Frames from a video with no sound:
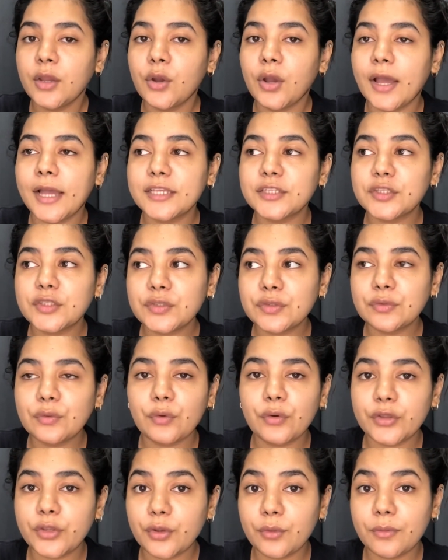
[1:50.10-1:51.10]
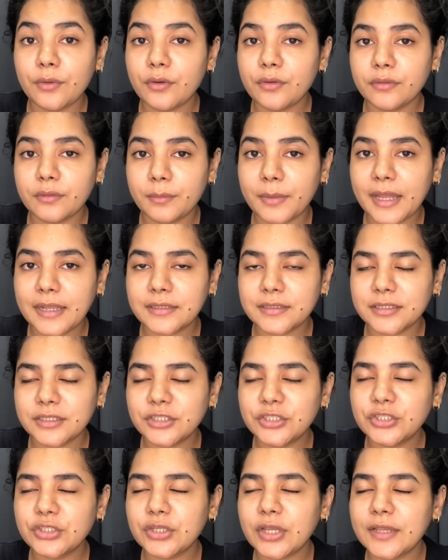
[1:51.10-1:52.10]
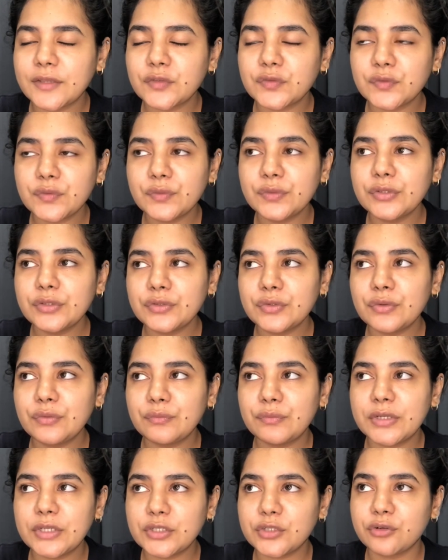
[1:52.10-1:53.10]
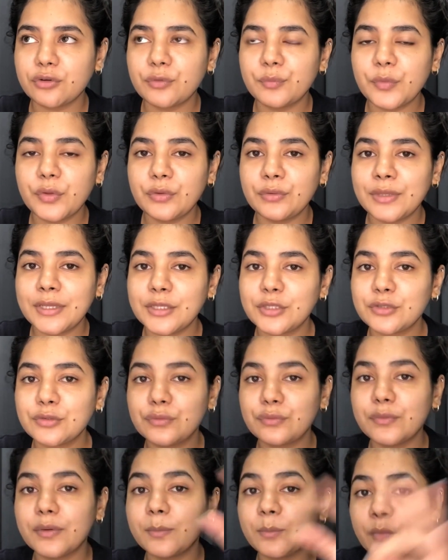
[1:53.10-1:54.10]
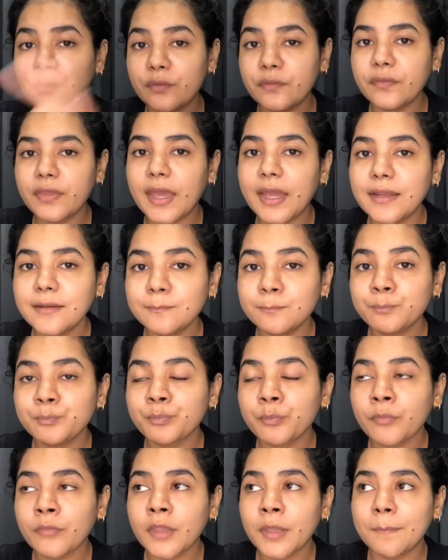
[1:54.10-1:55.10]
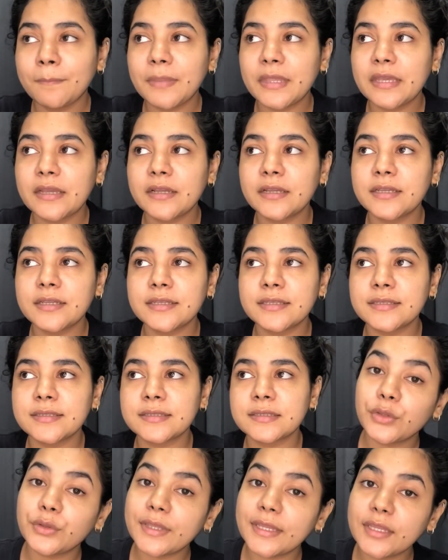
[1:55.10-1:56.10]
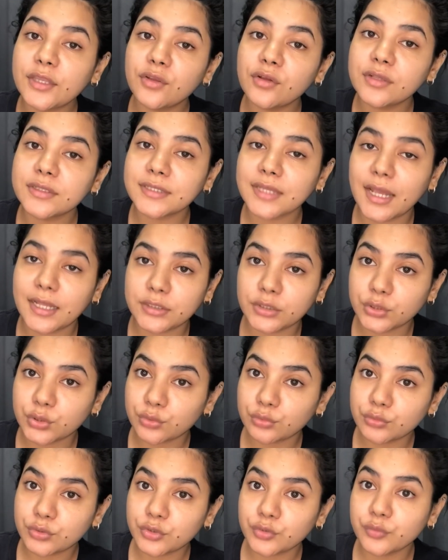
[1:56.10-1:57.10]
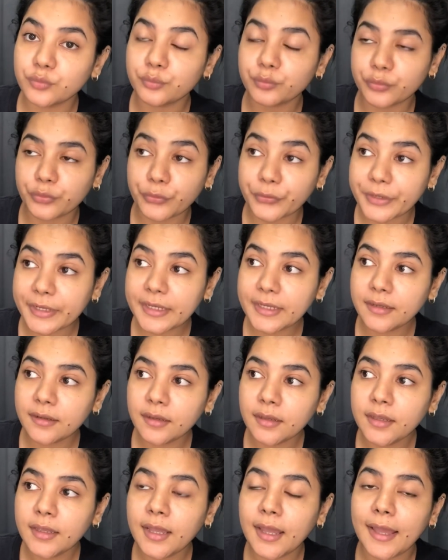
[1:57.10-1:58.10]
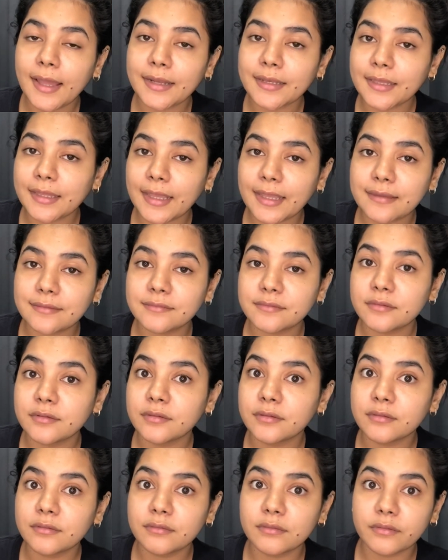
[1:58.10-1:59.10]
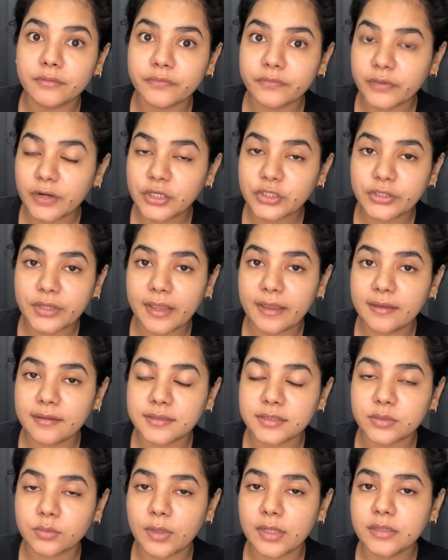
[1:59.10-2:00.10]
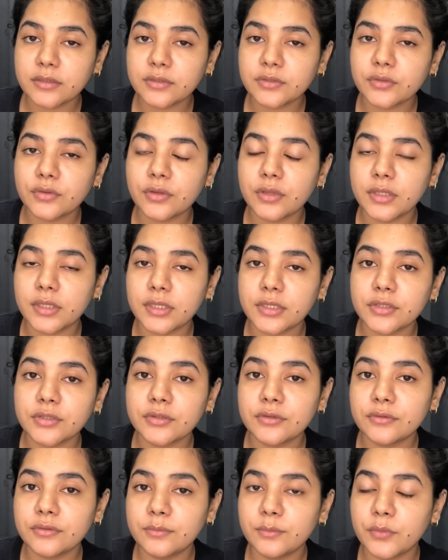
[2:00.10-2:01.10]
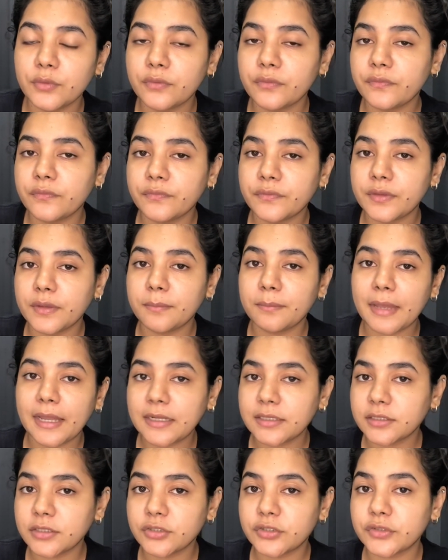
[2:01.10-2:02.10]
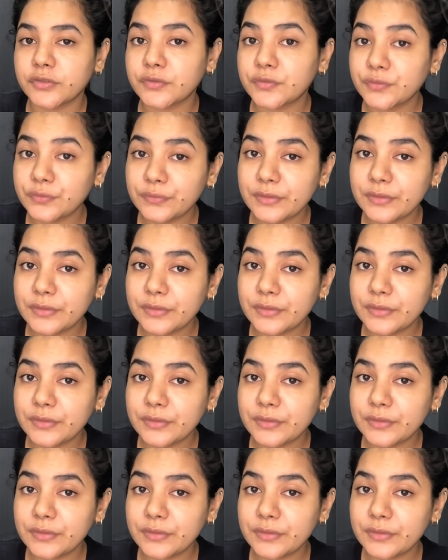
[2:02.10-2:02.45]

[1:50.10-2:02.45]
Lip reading: or the bandage, as soon as you reach home, you need to remove that, because you need your tattoo to breathe and get fresh air as well. So you need to remove the bandage as soon